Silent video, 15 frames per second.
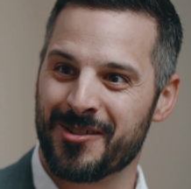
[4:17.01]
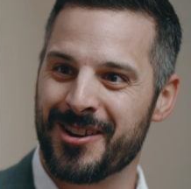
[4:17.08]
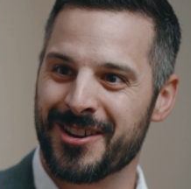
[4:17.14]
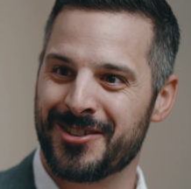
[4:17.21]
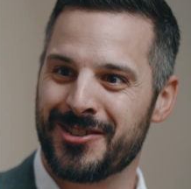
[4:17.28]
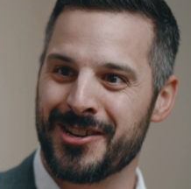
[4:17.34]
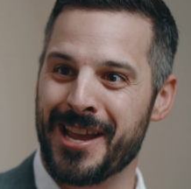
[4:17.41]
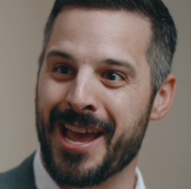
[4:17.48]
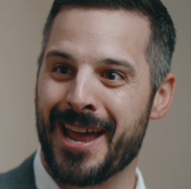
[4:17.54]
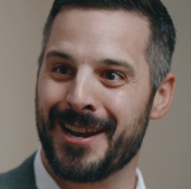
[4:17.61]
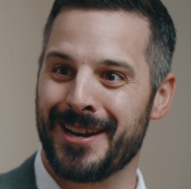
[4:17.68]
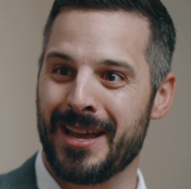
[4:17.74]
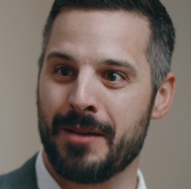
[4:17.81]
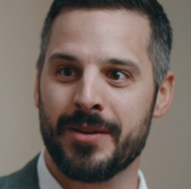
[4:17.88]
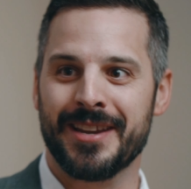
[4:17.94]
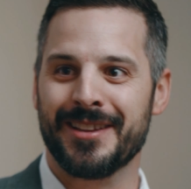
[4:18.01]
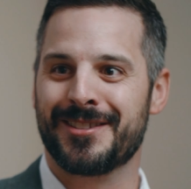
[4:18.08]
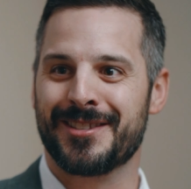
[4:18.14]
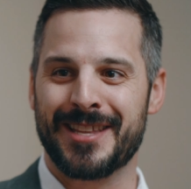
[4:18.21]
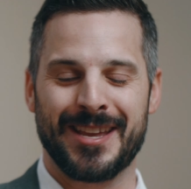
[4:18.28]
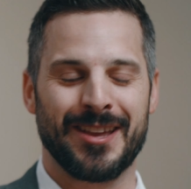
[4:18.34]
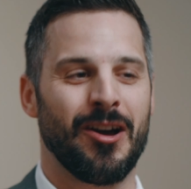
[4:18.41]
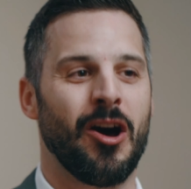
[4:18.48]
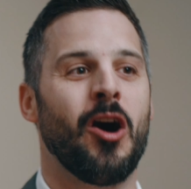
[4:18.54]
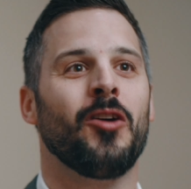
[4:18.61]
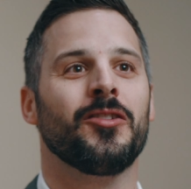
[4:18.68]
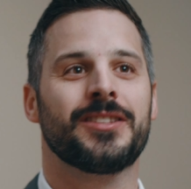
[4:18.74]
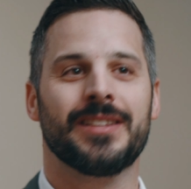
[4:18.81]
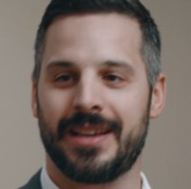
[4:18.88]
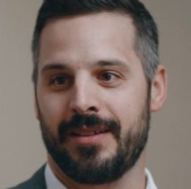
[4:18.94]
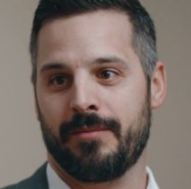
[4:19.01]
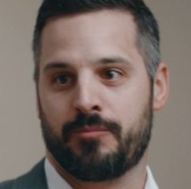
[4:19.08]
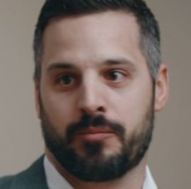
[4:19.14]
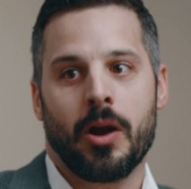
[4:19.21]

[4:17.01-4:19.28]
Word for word: christianity i mean it's the ult- it,